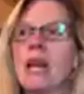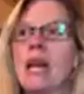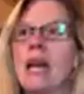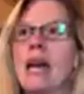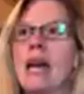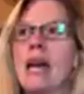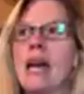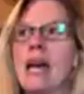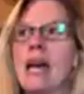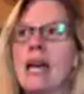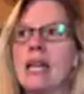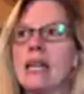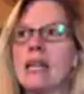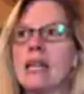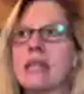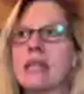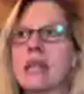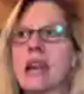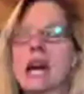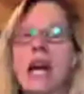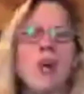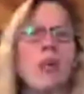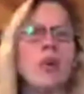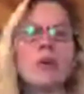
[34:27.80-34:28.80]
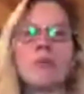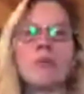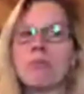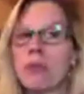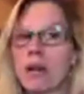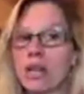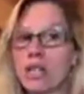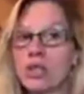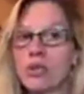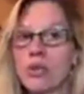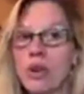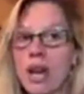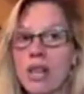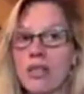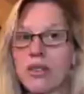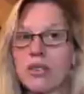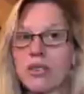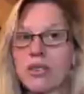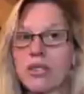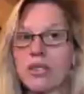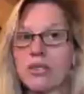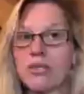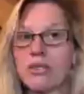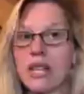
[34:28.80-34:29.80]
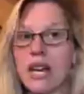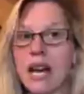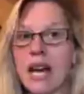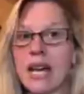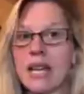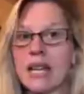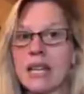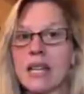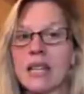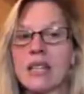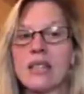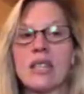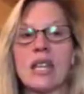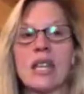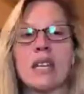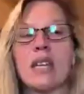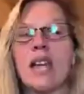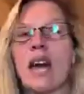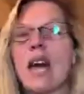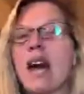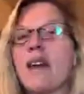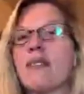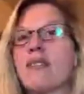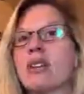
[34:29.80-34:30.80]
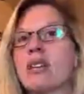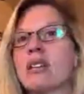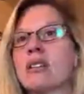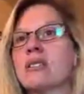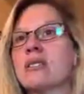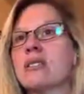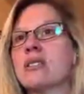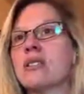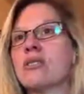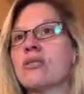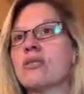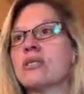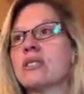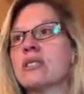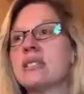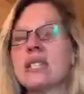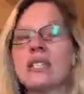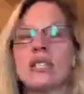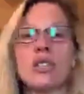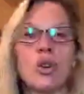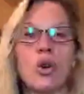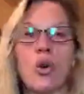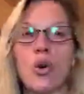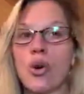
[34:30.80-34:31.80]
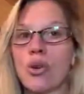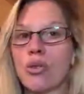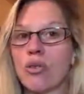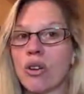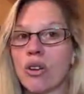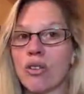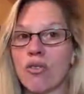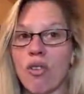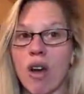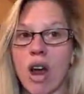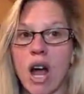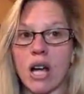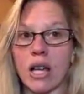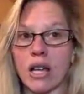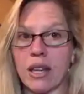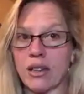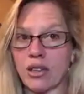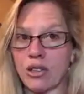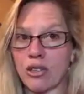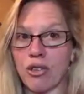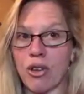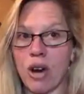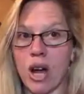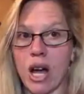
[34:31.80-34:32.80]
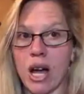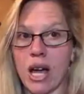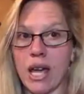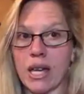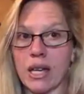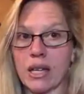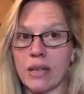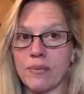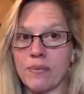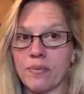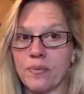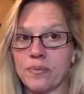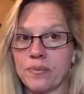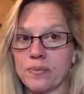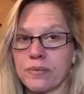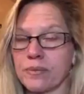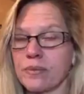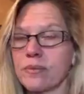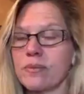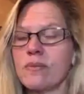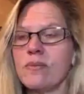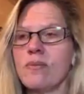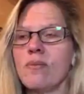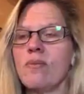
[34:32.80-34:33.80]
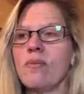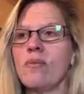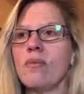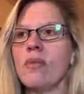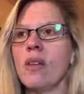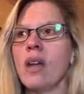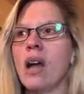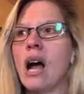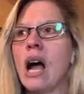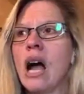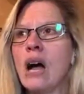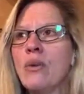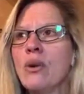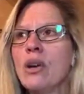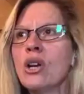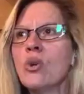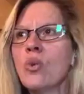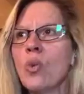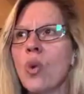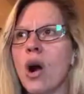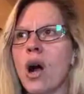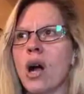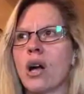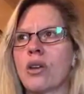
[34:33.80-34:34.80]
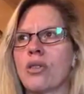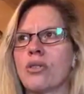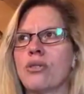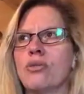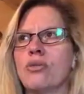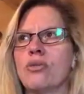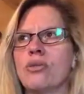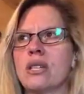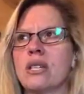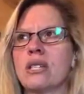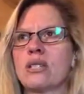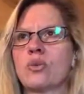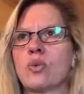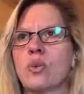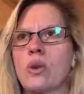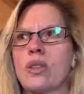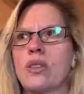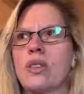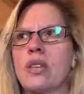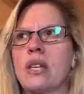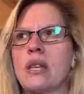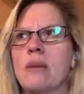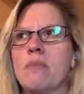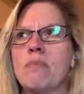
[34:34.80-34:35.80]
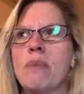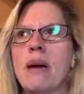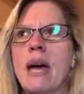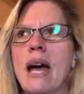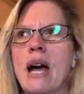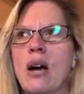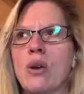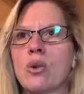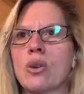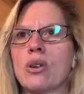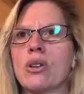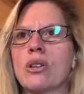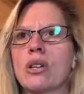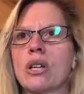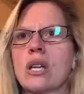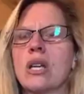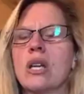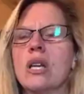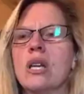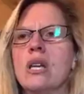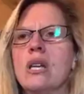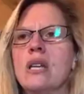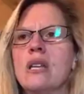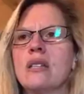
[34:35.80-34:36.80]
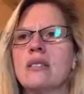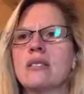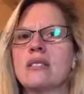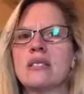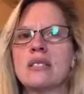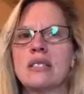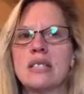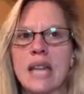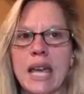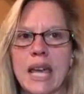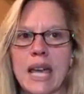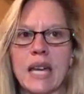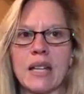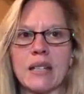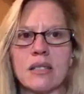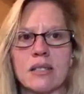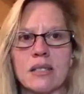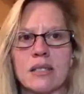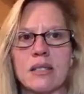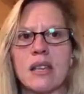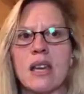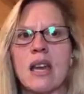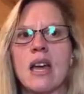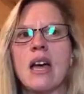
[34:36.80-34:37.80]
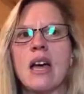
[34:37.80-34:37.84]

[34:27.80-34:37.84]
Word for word: And I would much rather do that than having to sit in a corner and rock and cry. I want to walk through this with an empowered stance